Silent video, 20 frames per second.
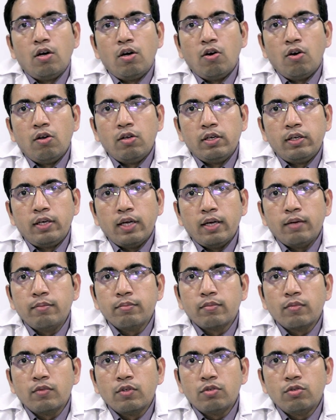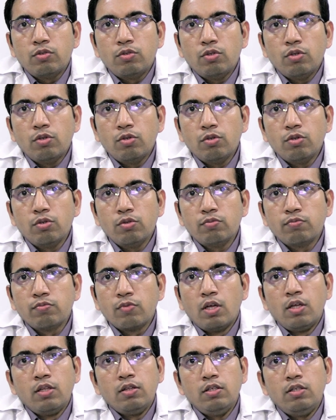all the time.
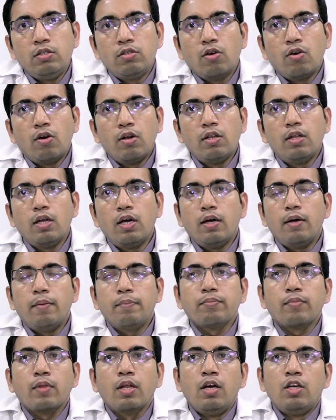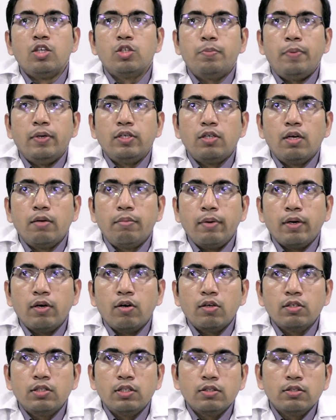So these are all the special
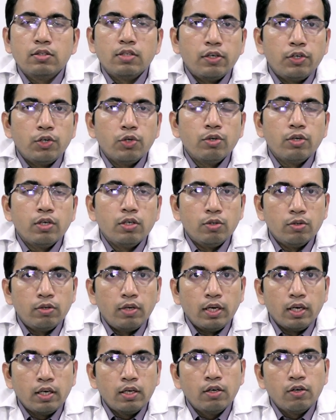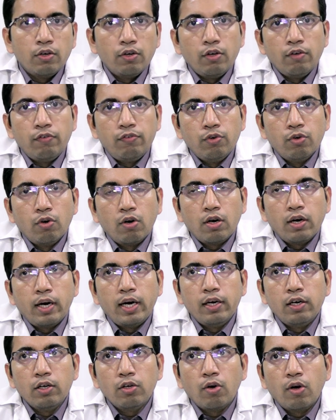precautions that you need to take if you are
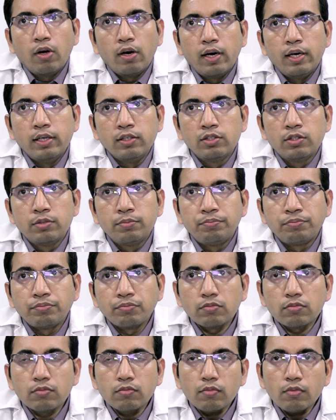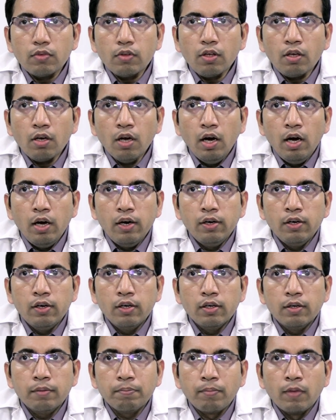on anticoagulants.
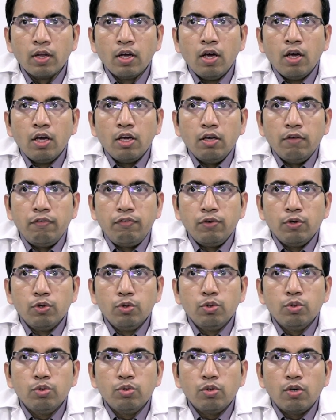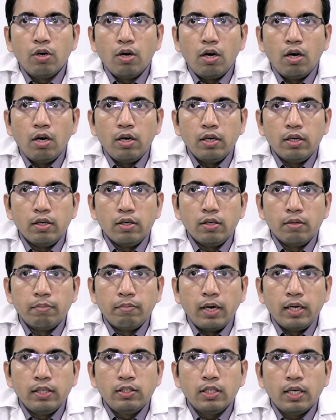And uh, if you
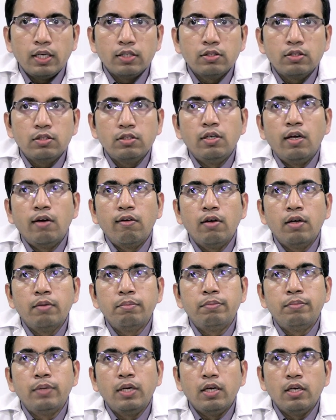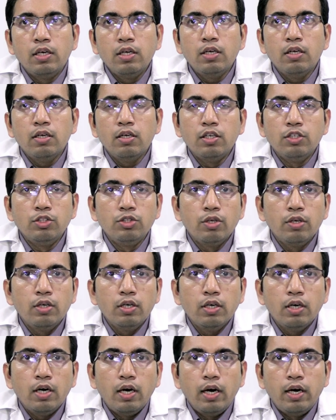uh, by chance develop any
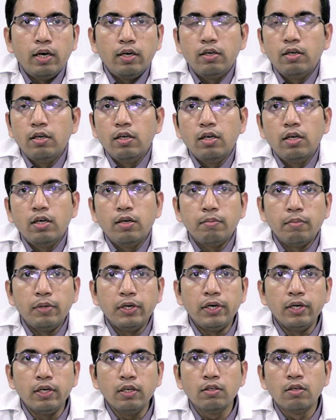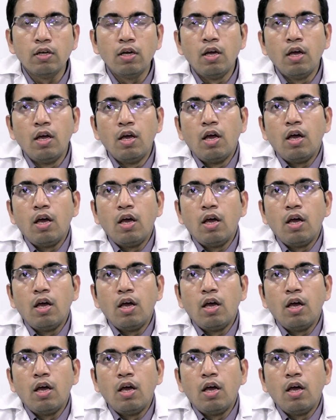injury and uh, bleeding